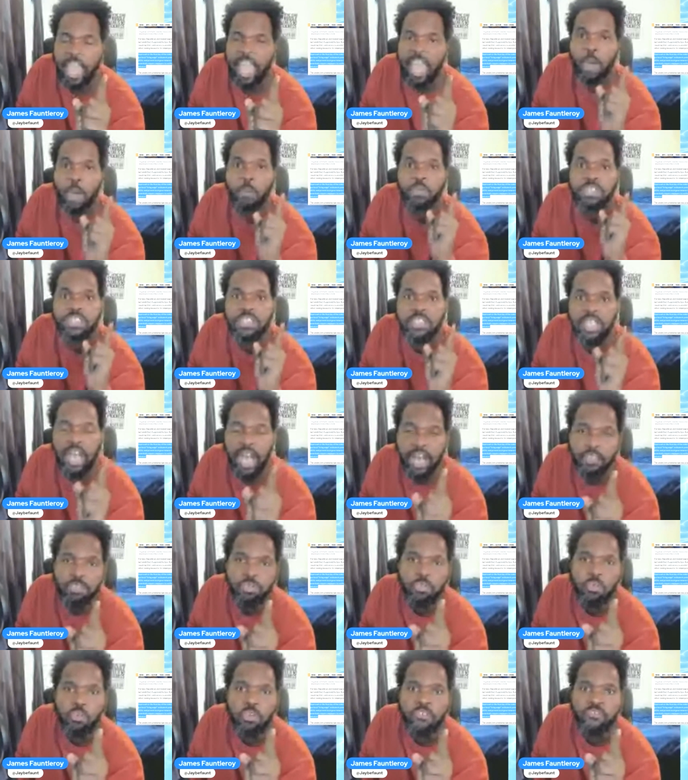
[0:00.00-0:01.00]
It was not
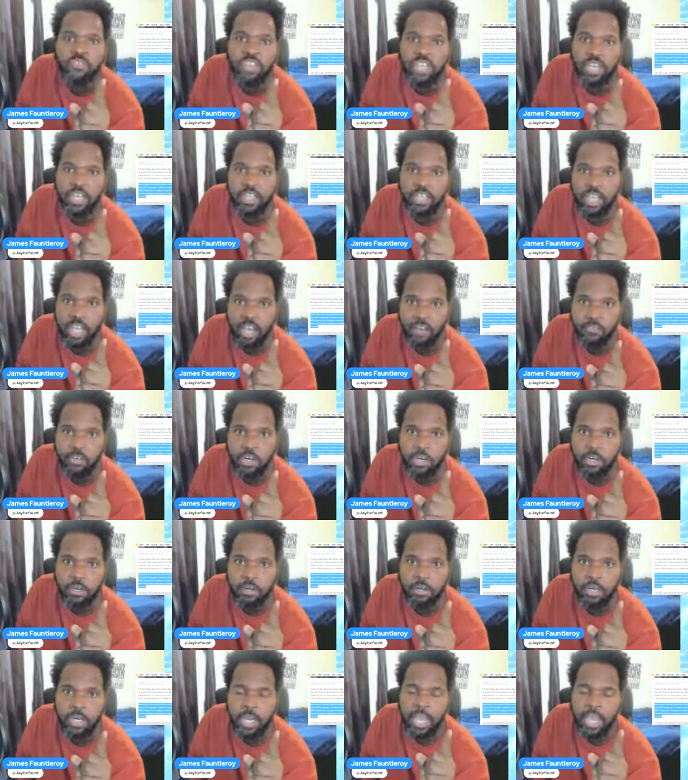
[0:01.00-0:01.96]
through the via the governor.